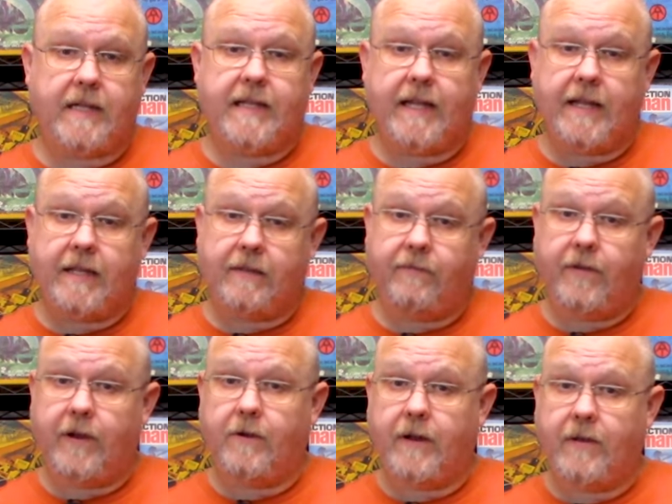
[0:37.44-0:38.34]
set and get the
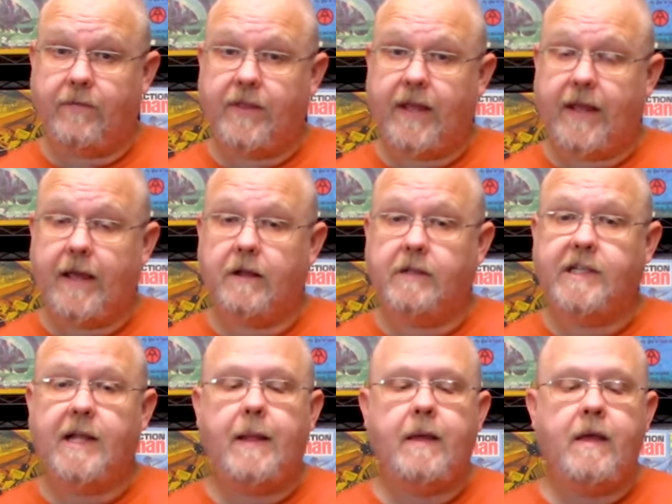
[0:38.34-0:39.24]
figure and everything
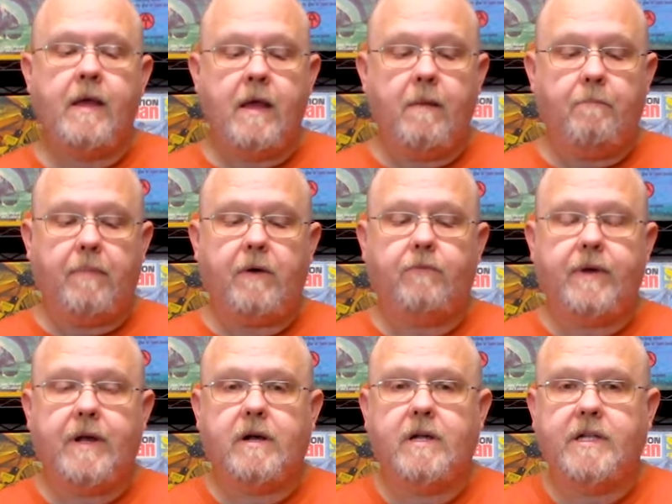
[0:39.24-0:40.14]
else. But
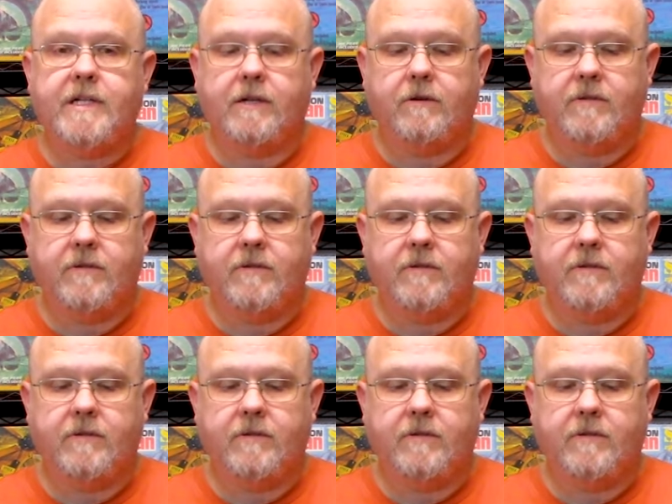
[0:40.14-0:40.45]
we also